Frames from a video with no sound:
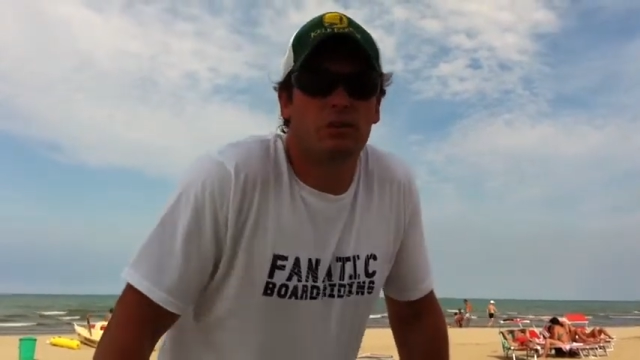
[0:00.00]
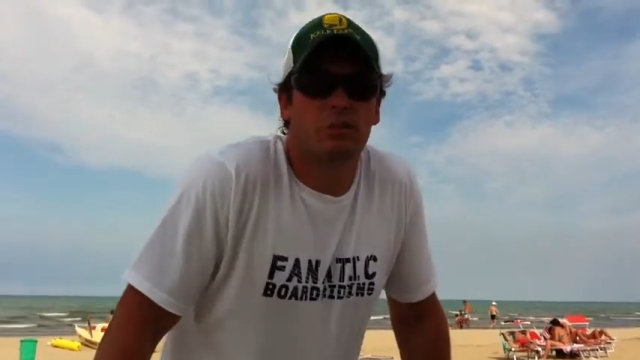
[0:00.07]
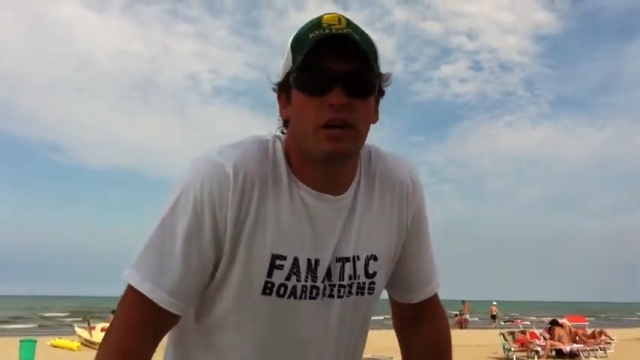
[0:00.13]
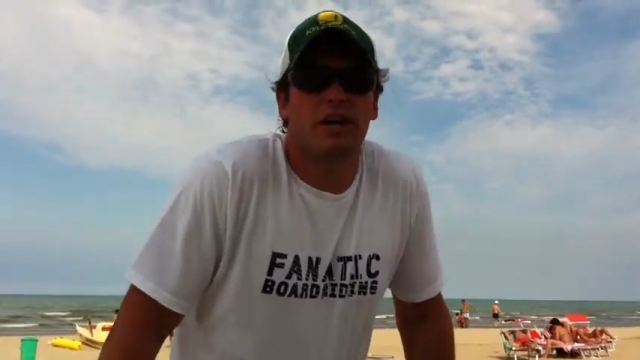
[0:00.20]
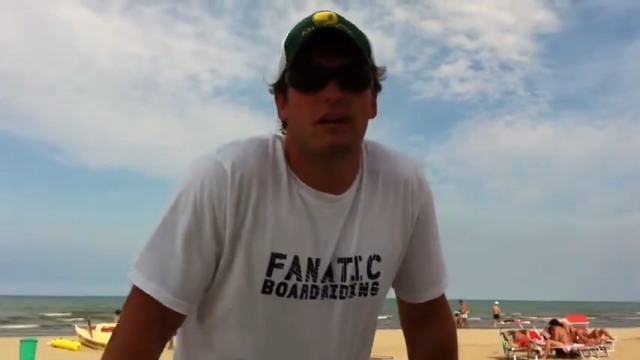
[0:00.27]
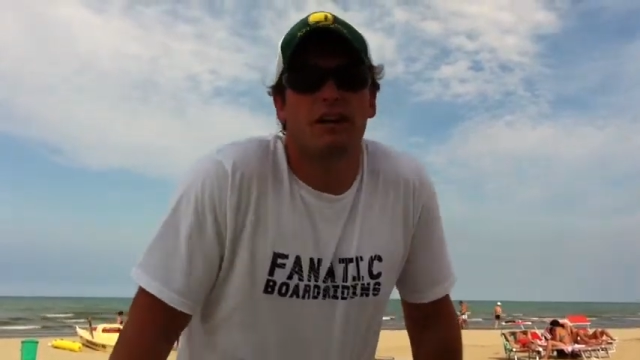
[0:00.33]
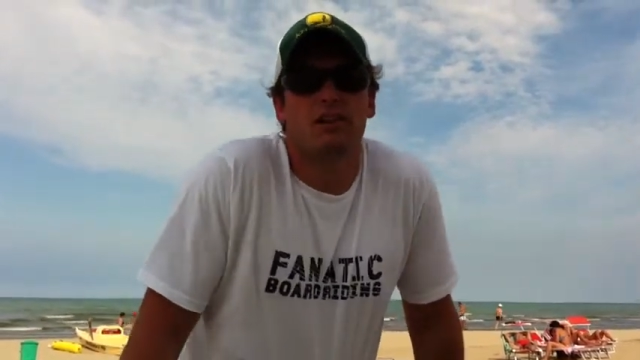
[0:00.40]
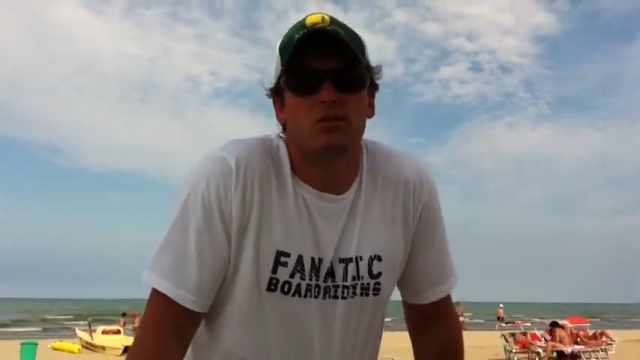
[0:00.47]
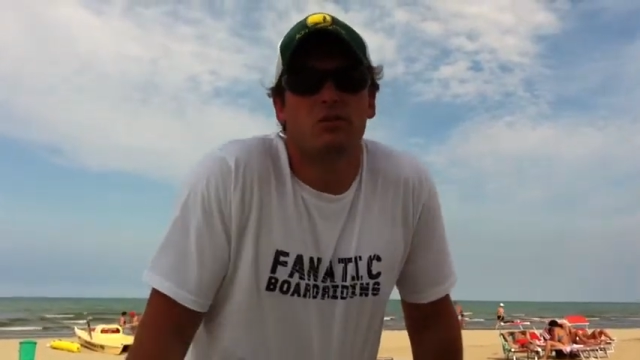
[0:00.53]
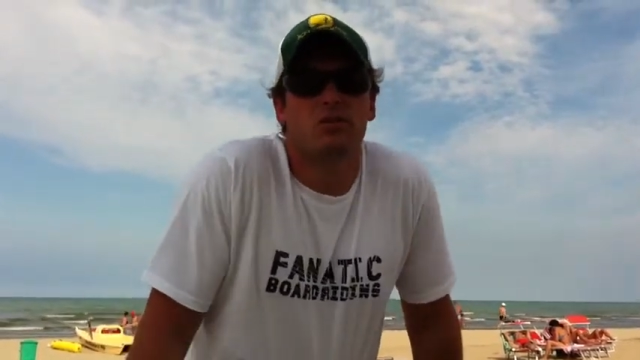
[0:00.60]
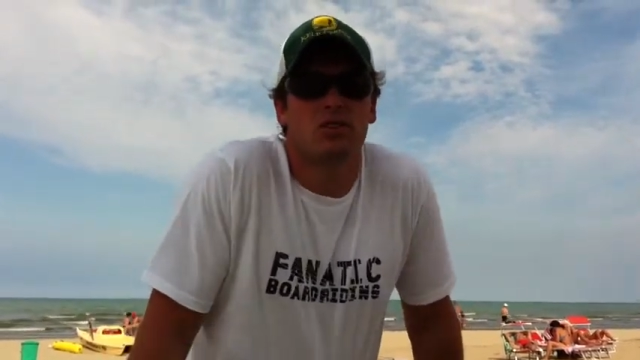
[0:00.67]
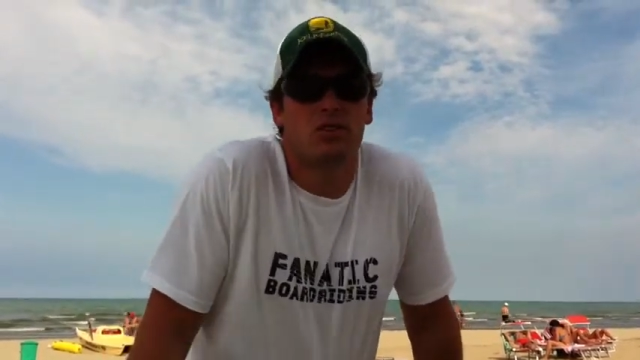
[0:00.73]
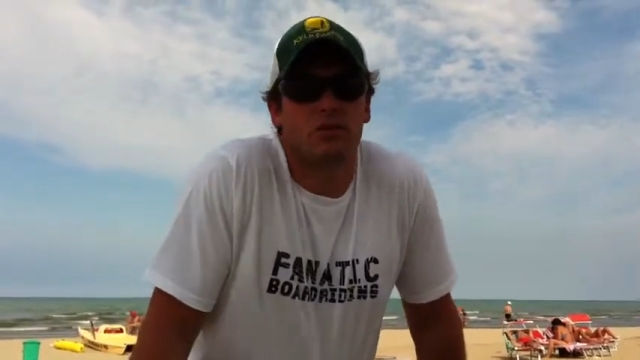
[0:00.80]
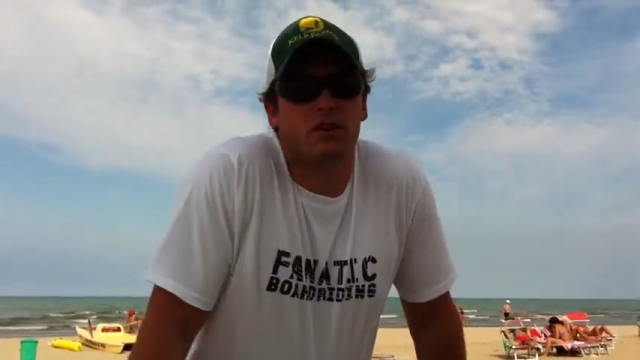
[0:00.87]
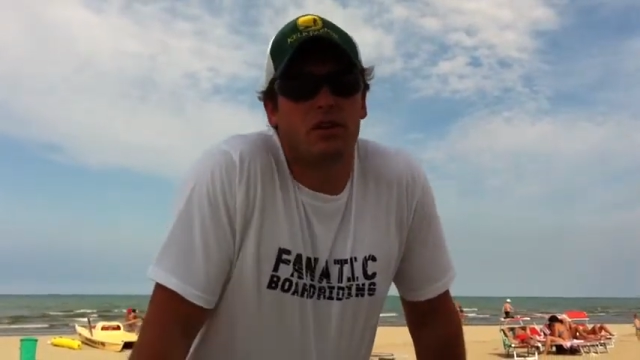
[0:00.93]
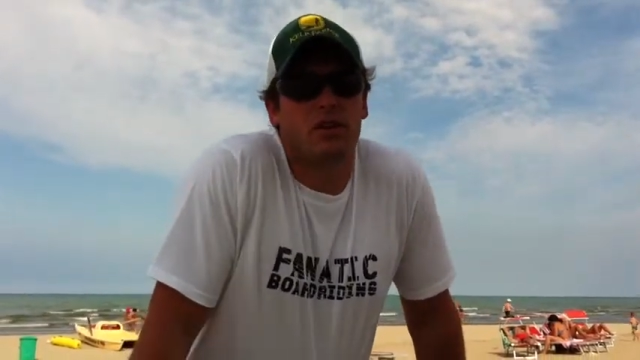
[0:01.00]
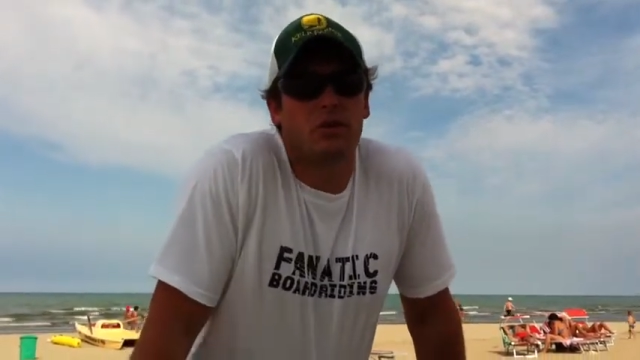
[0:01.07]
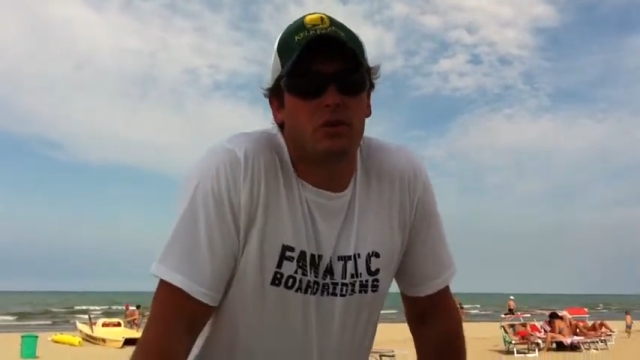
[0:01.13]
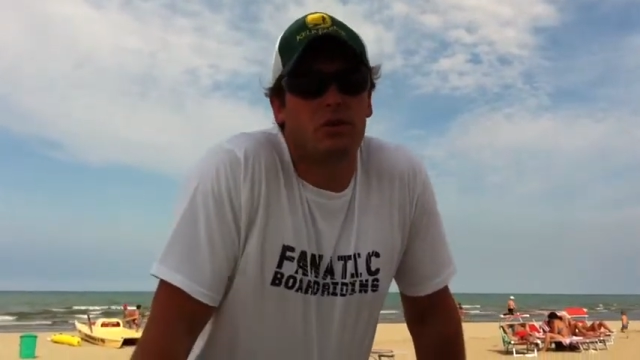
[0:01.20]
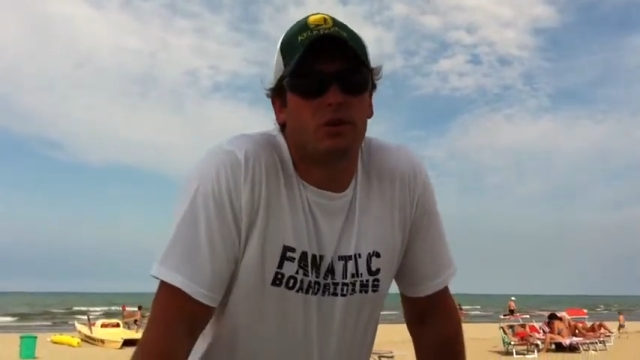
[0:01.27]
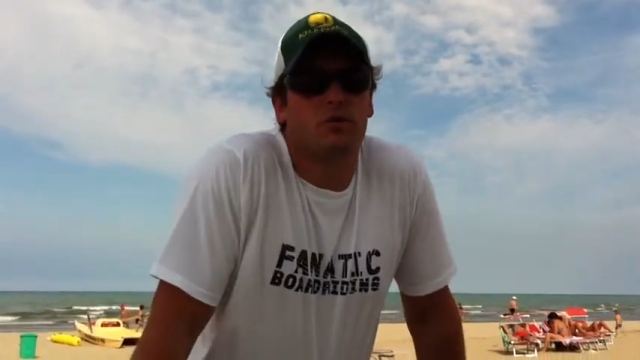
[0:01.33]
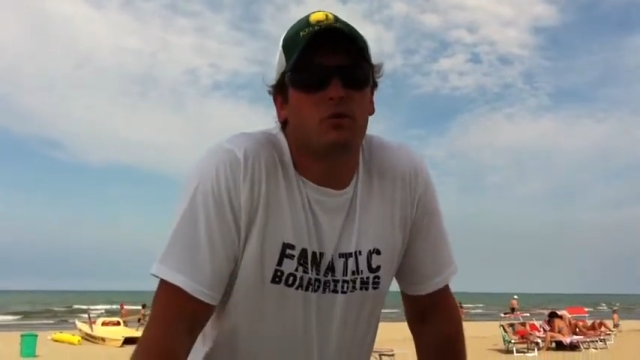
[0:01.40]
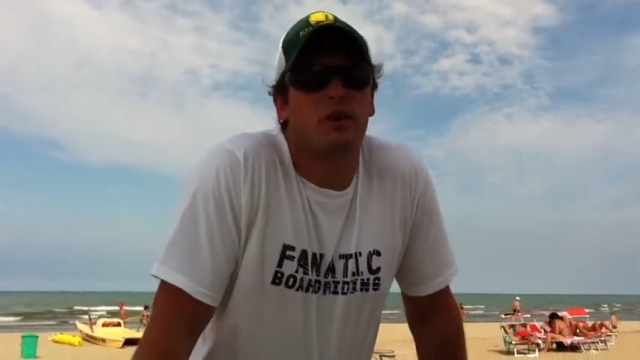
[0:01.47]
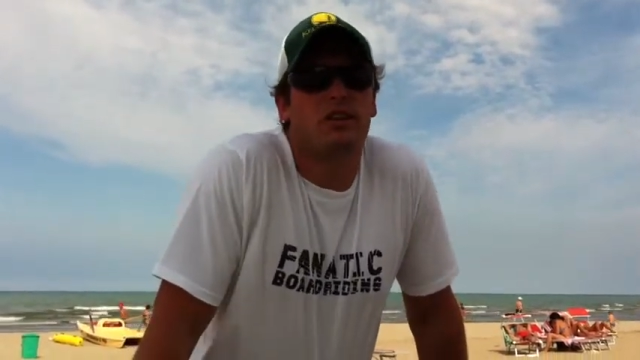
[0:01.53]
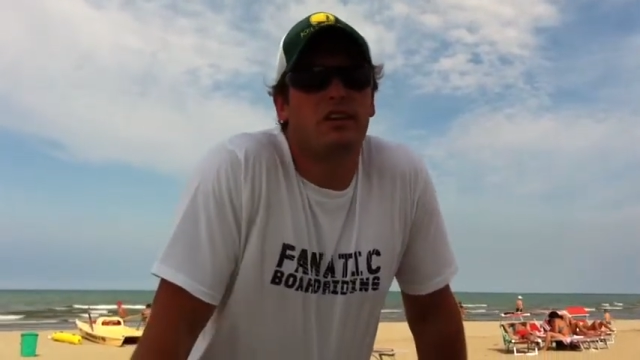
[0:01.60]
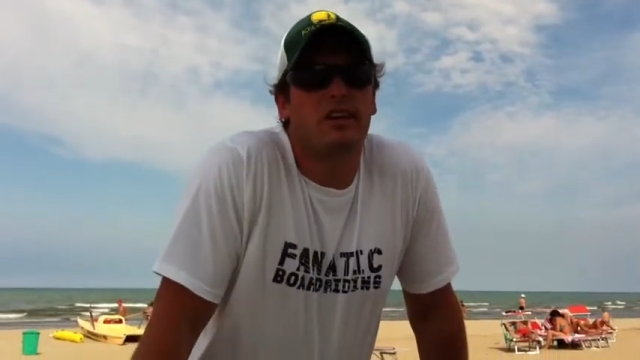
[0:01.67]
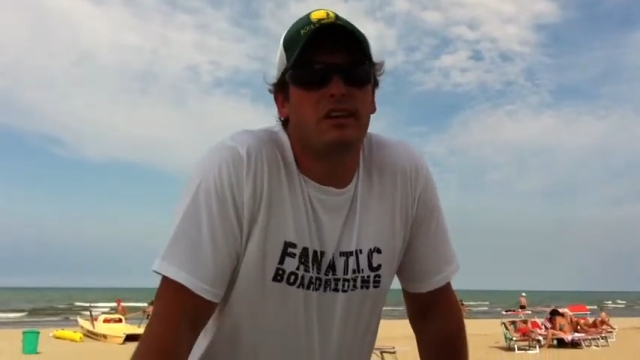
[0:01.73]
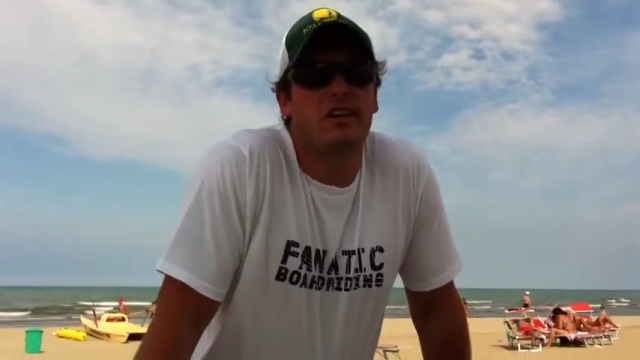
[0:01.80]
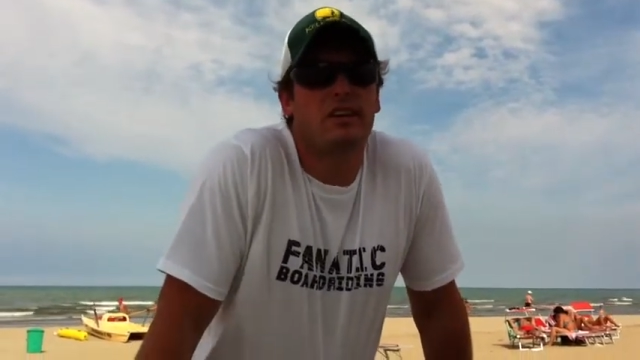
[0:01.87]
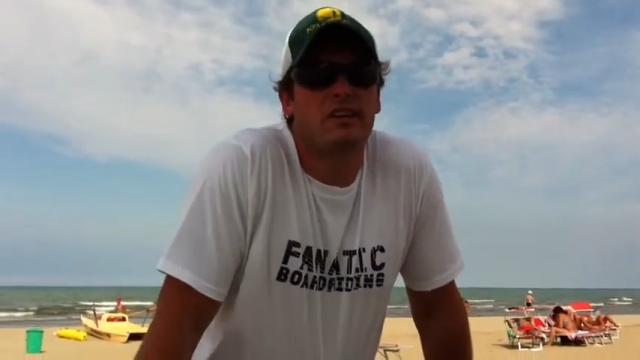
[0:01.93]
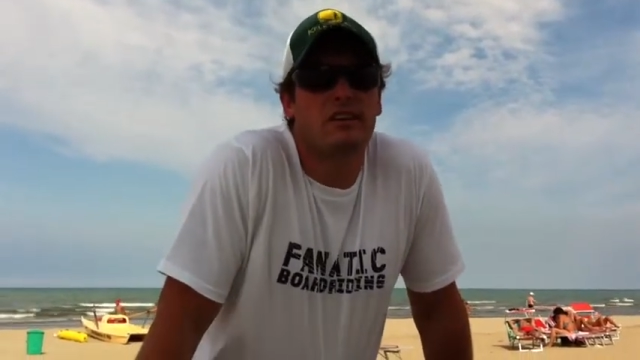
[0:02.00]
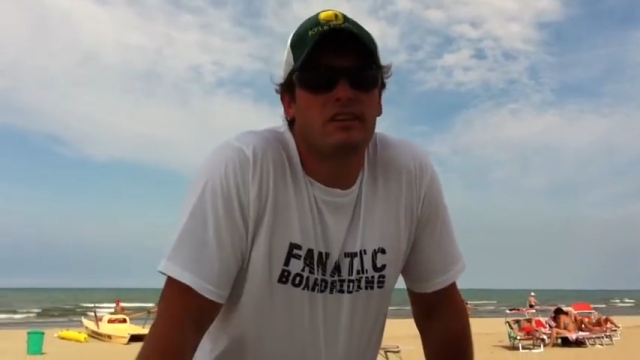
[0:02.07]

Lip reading: planning to see if we could do it in one day.